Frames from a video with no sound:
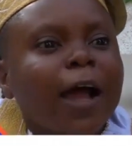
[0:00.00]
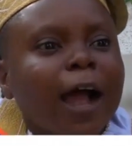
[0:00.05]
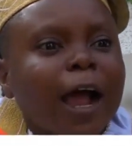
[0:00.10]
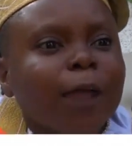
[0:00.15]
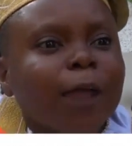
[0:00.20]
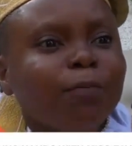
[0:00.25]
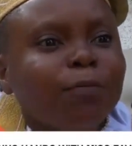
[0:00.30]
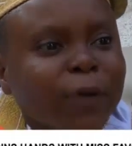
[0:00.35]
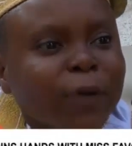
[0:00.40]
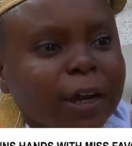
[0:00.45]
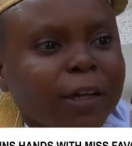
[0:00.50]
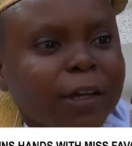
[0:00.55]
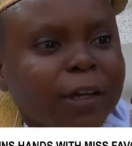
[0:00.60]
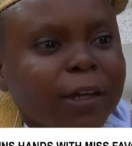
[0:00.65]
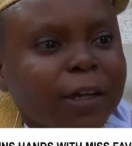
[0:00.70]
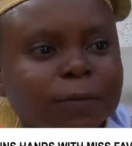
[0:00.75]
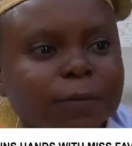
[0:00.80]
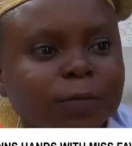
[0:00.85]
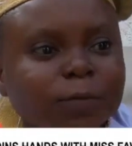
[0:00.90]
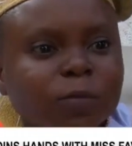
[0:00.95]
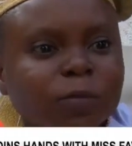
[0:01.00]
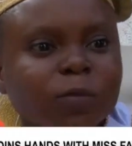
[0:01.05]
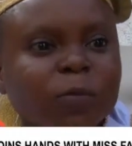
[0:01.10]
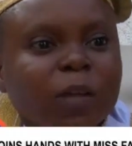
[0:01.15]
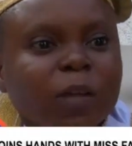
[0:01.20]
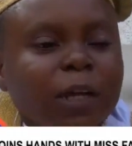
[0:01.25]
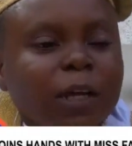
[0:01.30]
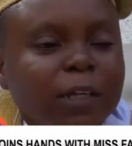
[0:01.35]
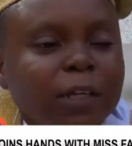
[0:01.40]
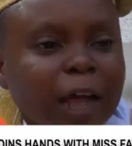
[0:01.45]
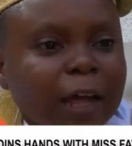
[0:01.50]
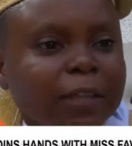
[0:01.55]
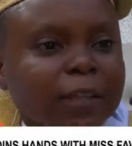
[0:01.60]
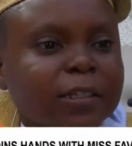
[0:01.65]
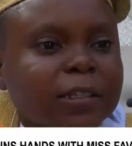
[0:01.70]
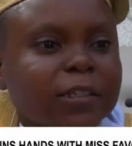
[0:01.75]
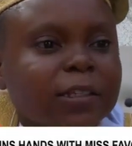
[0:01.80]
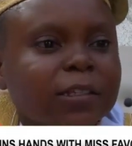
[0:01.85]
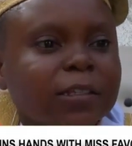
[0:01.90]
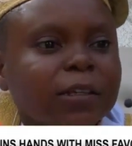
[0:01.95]
I pray
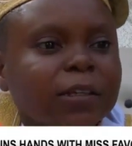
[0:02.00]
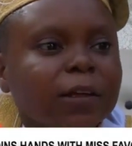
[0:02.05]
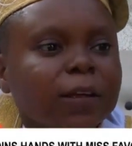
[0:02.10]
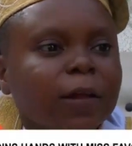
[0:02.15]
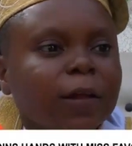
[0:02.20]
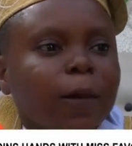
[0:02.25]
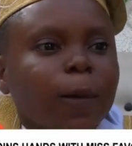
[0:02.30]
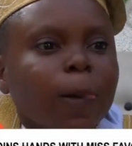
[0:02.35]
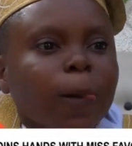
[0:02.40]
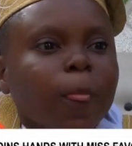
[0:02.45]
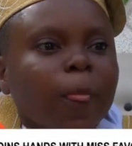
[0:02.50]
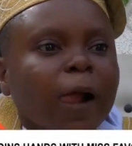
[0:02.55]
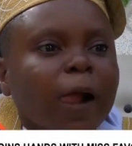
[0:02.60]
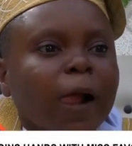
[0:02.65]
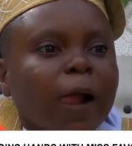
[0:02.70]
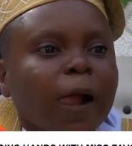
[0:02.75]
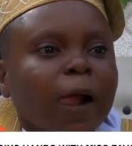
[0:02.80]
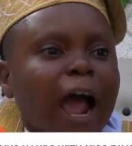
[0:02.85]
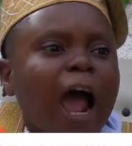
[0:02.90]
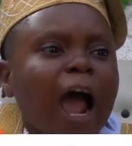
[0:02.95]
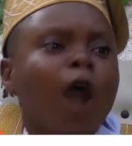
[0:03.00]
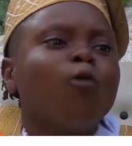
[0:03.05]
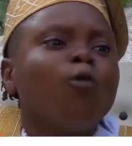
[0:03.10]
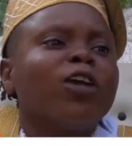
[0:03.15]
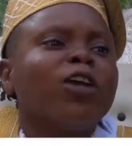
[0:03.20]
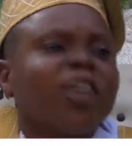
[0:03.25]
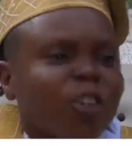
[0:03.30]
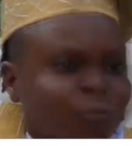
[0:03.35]
that I will